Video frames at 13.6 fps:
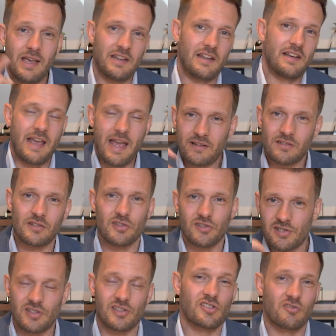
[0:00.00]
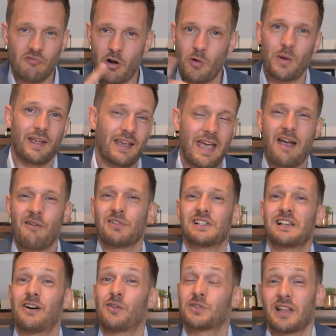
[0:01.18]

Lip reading: in an endless scrolling carousel,